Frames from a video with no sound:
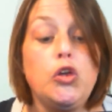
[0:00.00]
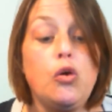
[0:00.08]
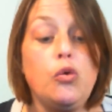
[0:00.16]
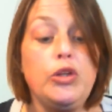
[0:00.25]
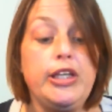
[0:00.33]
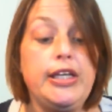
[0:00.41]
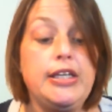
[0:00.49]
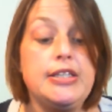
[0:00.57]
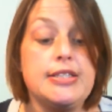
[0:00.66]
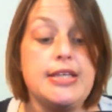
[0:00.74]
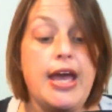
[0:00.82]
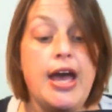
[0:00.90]
Not
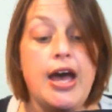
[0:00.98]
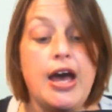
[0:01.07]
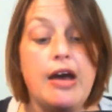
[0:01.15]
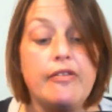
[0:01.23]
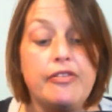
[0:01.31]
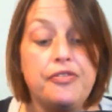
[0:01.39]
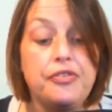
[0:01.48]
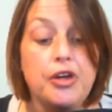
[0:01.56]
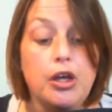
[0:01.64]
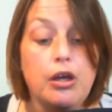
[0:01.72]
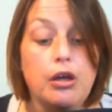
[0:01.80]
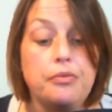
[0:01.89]
only does it
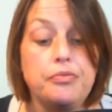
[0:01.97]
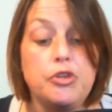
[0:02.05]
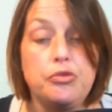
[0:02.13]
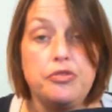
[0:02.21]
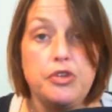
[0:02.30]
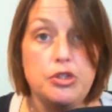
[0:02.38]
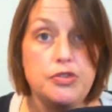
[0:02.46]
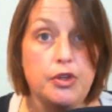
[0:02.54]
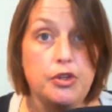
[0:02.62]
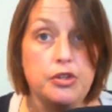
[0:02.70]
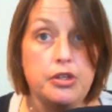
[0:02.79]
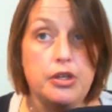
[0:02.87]
have the reviews
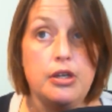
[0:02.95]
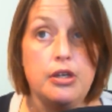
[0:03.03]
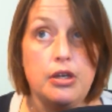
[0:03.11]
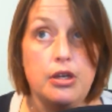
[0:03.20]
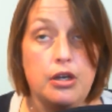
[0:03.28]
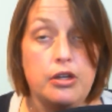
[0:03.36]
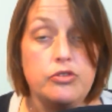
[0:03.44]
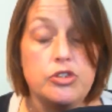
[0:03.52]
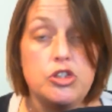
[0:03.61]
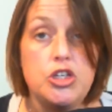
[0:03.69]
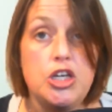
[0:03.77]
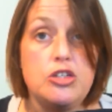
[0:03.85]
of all the
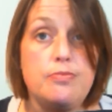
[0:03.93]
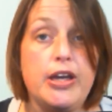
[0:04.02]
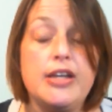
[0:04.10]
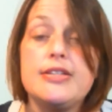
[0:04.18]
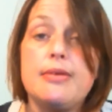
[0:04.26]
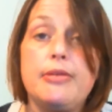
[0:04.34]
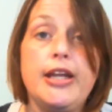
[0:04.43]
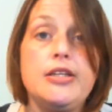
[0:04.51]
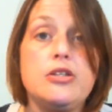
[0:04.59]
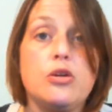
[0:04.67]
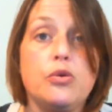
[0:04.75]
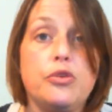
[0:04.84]
hundreds of changing bags I'm
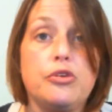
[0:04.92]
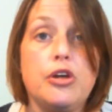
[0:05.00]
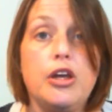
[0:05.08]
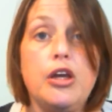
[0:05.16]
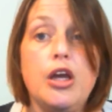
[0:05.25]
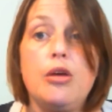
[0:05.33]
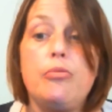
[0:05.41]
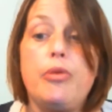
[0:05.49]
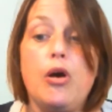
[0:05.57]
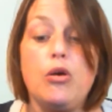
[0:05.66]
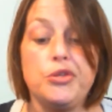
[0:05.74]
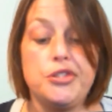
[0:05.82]
likely to go through,
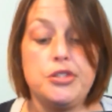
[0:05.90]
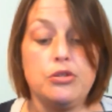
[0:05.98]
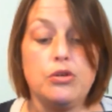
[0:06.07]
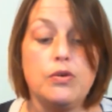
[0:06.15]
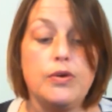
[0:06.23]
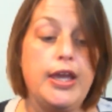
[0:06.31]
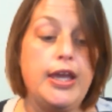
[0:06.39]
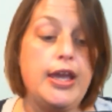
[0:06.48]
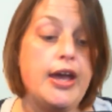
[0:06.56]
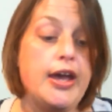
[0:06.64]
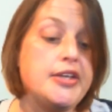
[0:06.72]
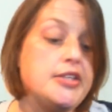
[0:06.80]
but also
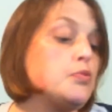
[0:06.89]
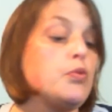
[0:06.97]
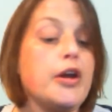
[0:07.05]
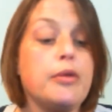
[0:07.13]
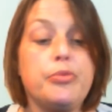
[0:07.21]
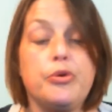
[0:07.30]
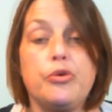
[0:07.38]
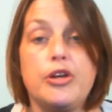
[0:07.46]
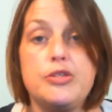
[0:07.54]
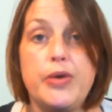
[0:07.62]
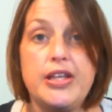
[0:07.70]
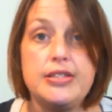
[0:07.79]
it has work in
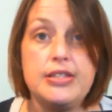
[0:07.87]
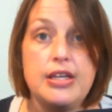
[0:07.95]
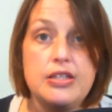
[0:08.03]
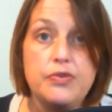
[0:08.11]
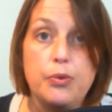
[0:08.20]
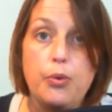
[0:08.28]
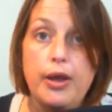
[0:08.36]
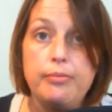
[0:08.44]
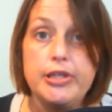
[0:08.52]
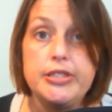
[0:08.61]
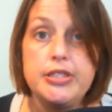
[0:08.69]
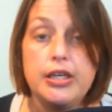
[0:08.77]
progress Wednesdays for
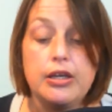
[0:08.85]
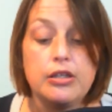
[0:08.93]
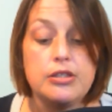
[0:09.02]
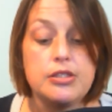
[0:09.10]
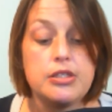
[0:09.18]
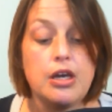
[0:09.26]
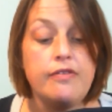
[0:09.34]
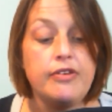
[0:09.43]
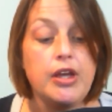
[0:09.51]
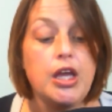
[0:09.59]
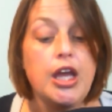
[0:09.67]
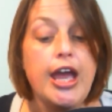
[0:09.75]
what I'm knitting and
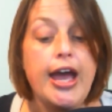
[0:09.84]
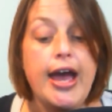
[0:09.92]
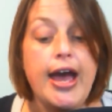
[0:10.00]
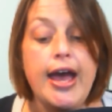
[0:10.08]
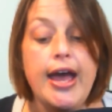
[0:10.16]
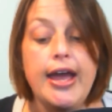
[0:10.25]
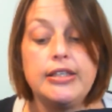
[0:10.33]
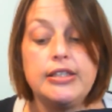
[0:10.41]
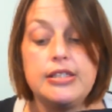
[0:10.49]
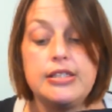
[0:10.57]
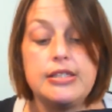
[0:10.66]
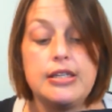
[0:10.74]
stuff,
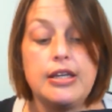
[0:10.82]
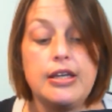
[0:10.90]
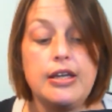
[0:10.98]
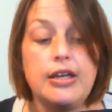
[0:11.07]
and